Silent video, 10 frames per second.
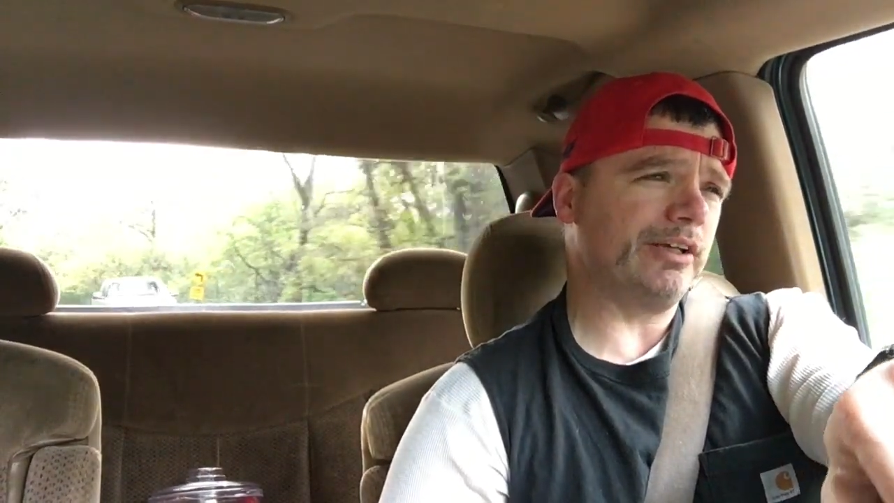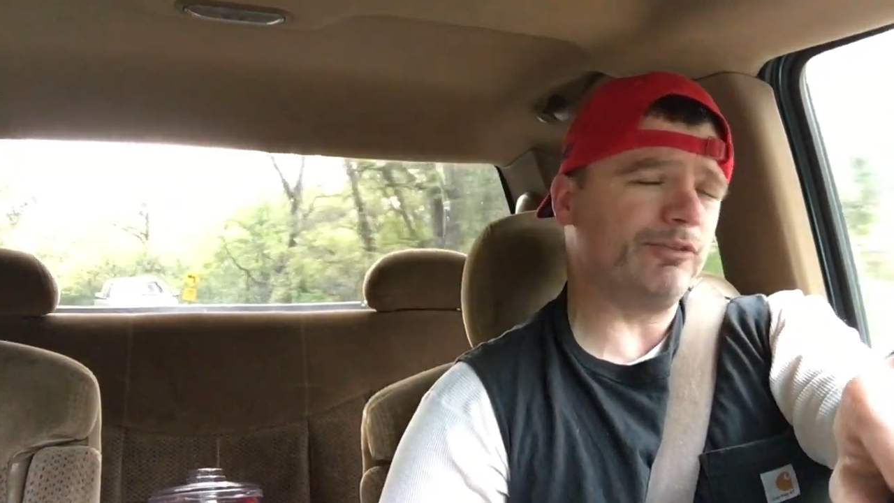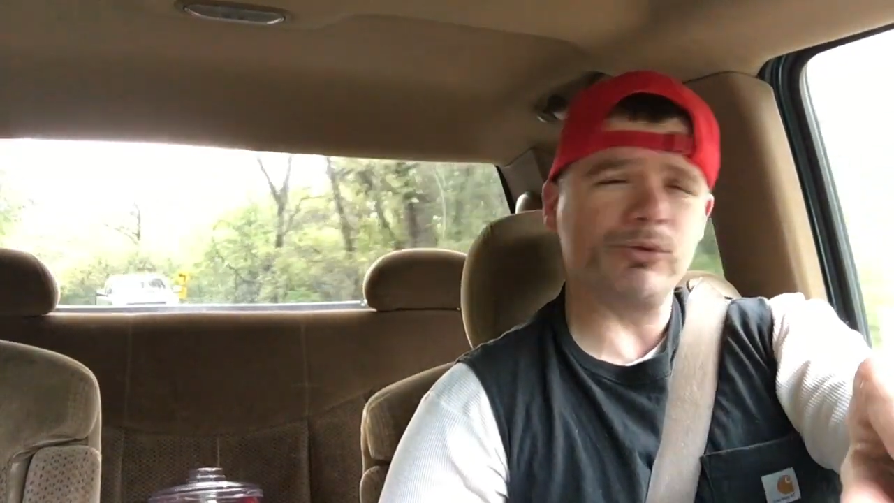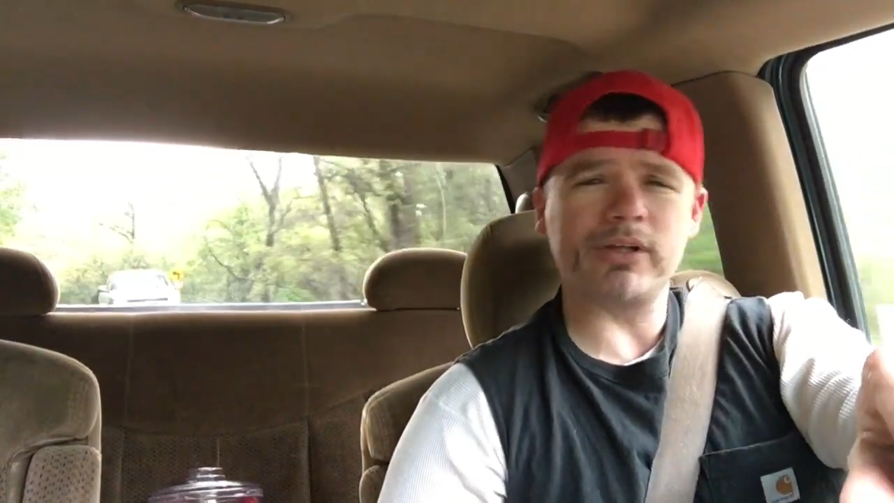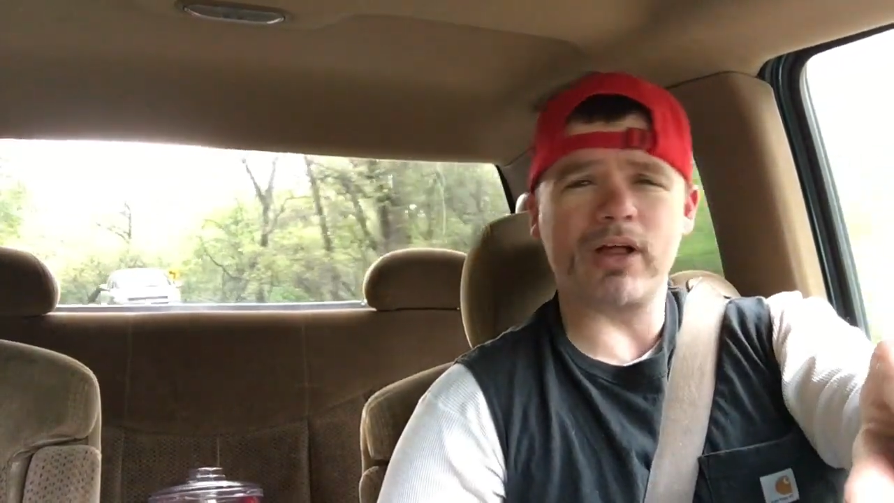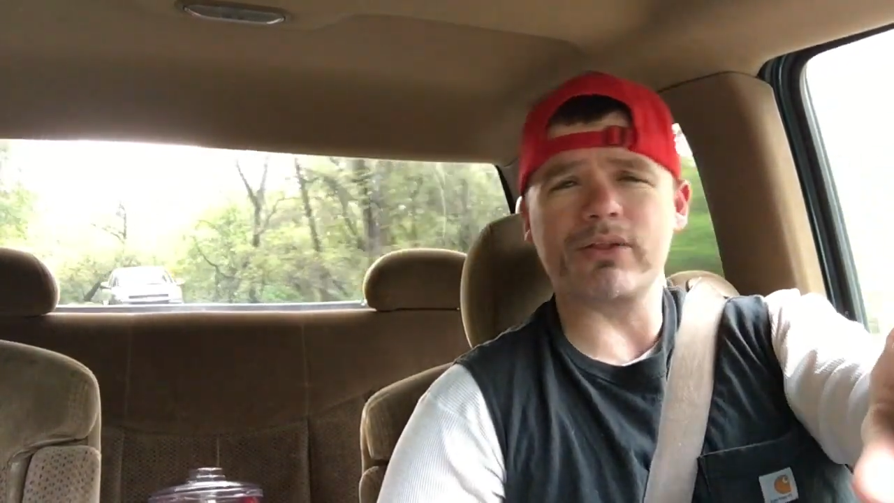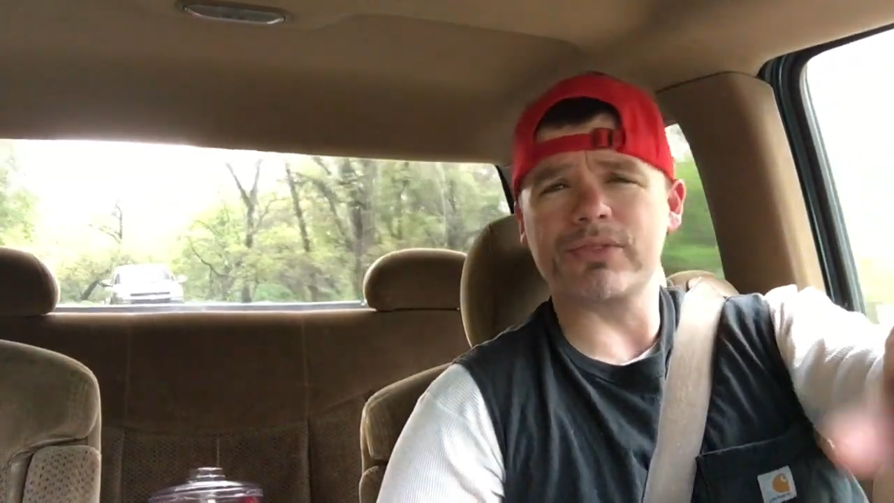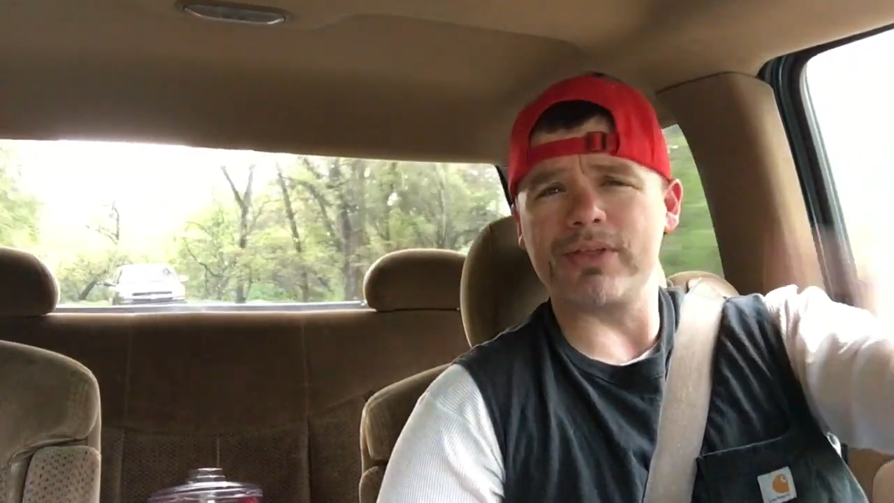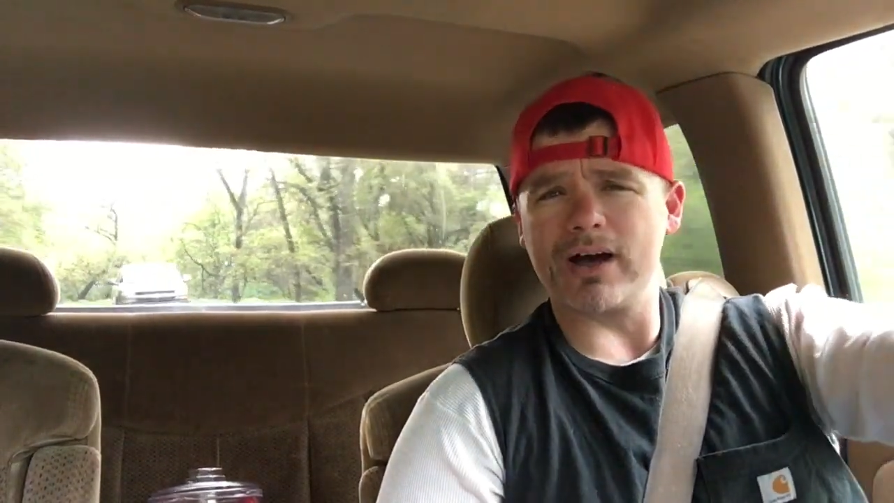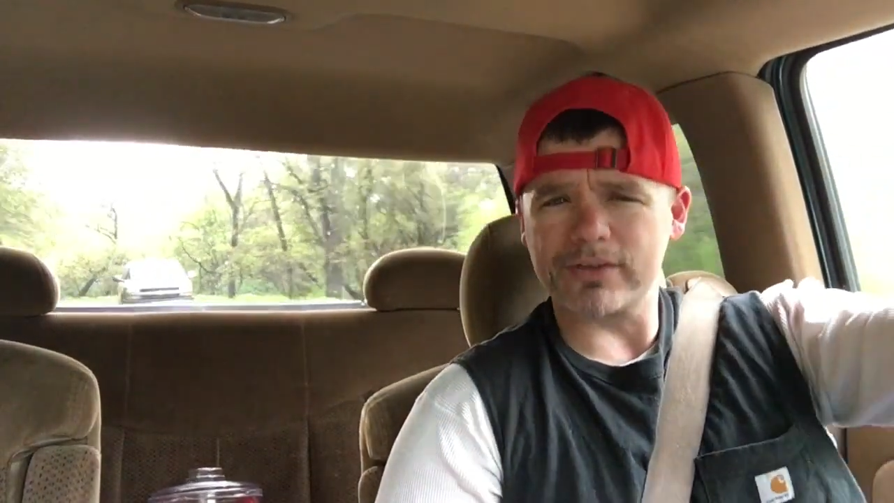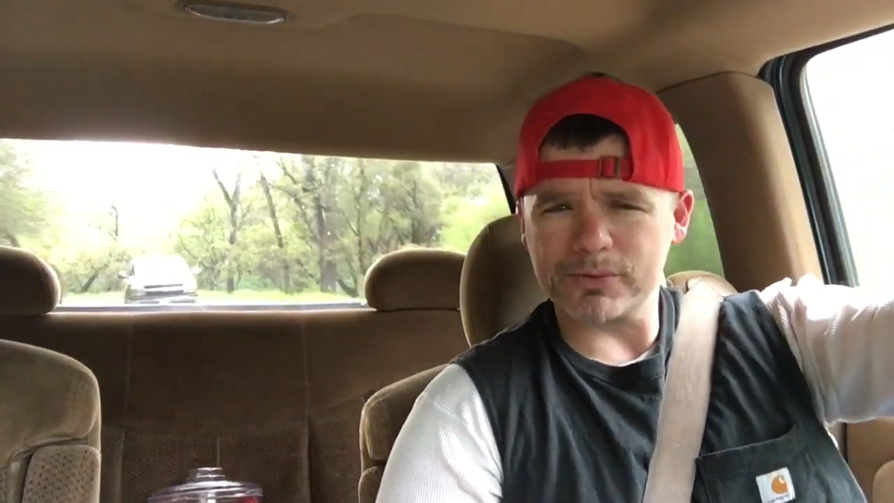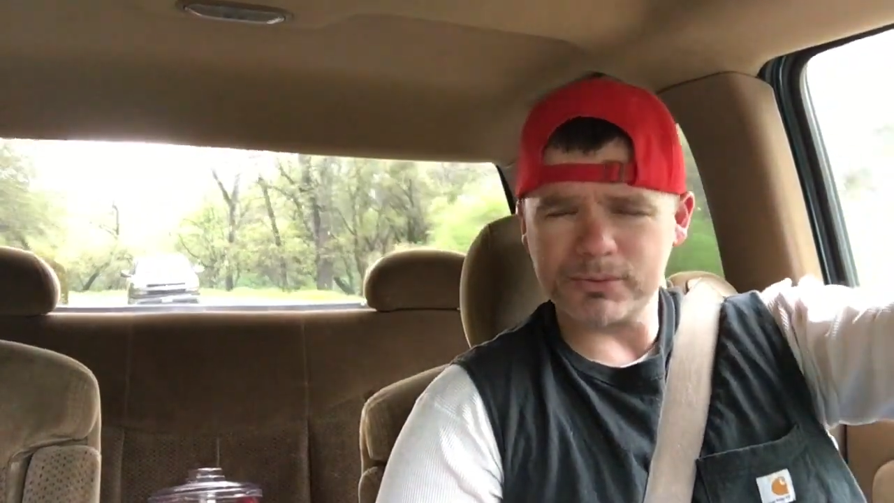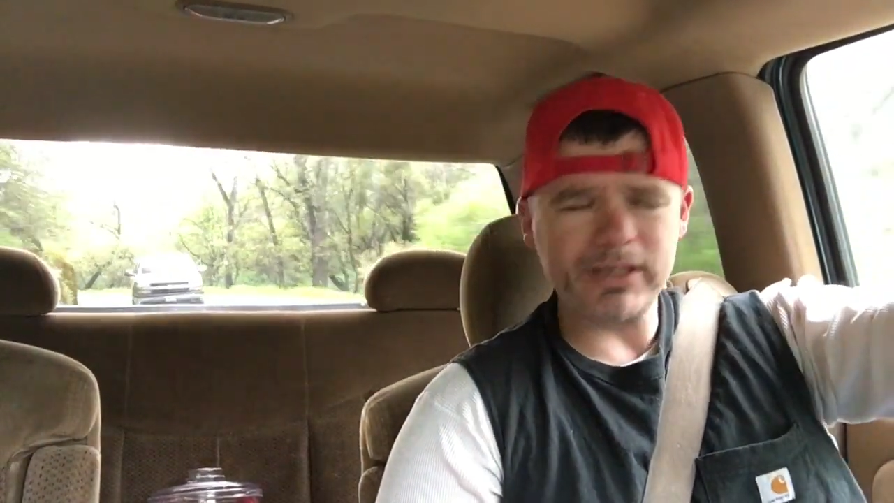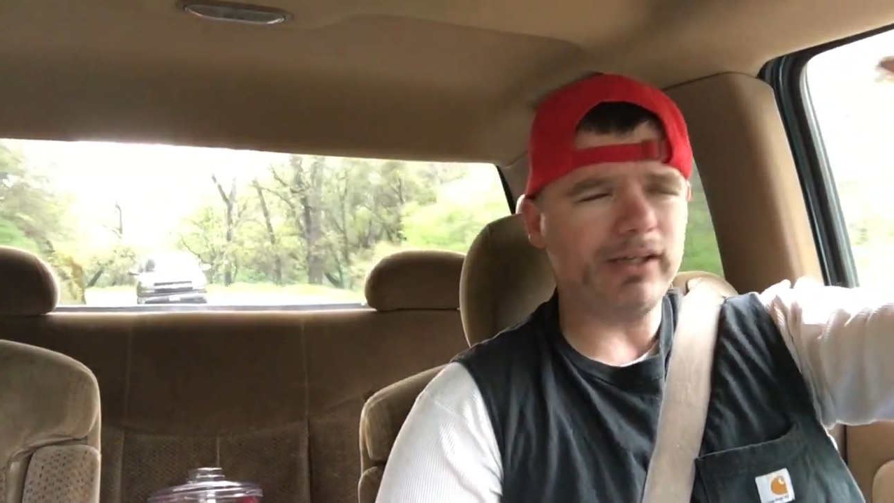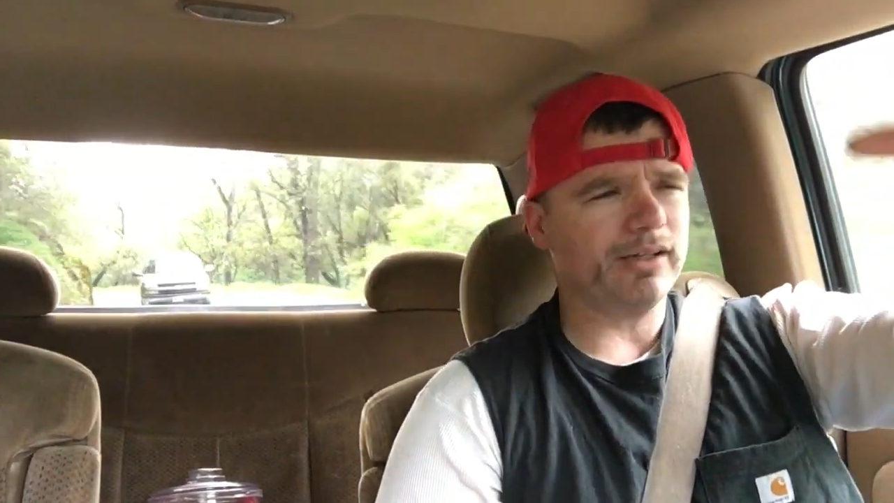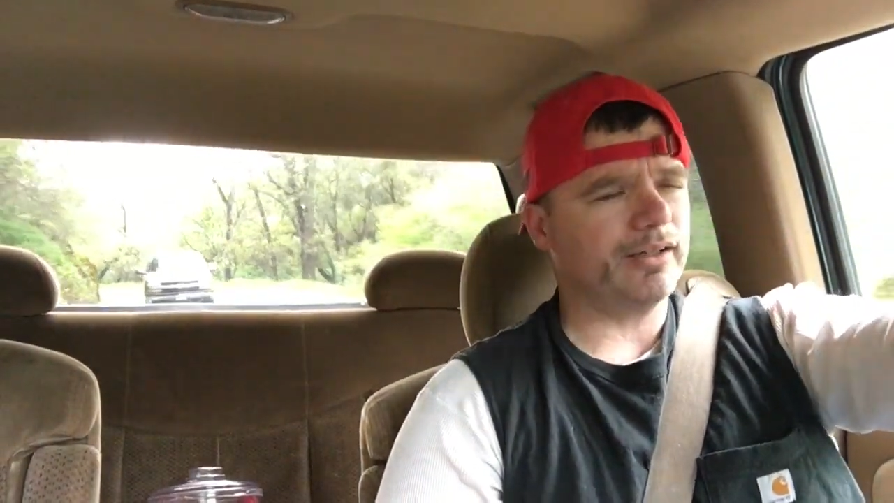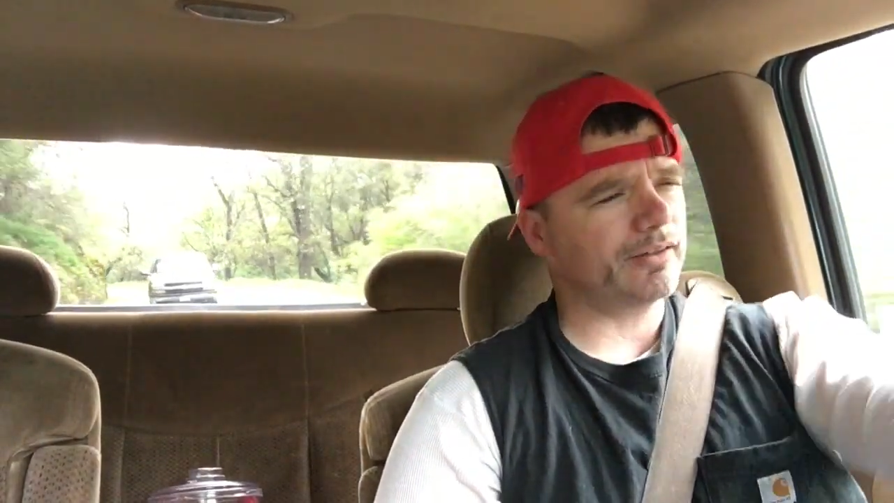give you another thought of the week.